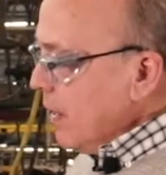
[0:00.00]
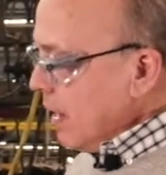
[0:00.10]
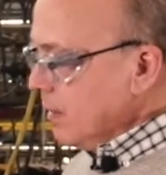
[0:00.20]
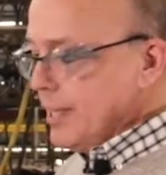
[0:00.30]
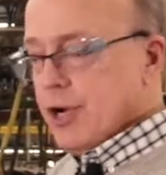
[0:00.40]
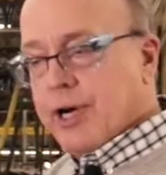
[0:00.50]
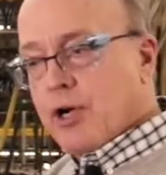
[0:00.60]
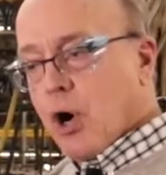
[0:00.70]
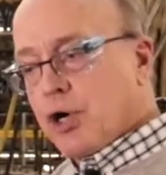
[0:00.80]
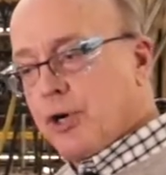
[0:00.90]
A linear
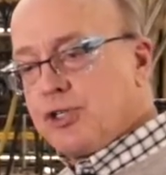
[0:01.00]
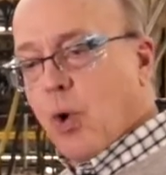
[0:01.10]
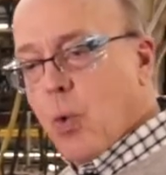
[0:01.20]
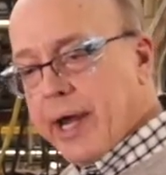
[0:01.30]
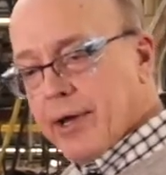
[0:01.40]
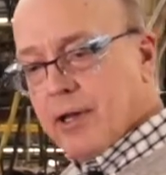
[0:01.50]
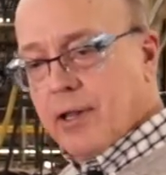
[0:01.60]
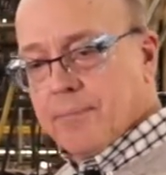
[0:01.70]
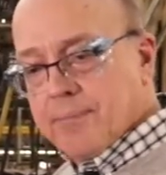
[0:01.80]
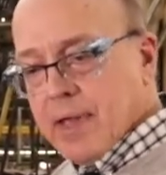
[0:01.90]
encoder is a
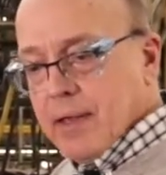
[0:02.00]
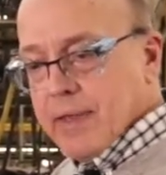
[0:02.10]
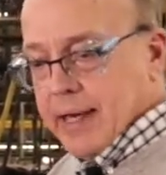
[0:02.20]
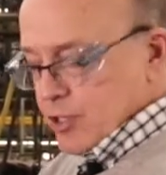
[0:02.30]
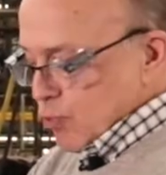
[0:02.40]
wheel that is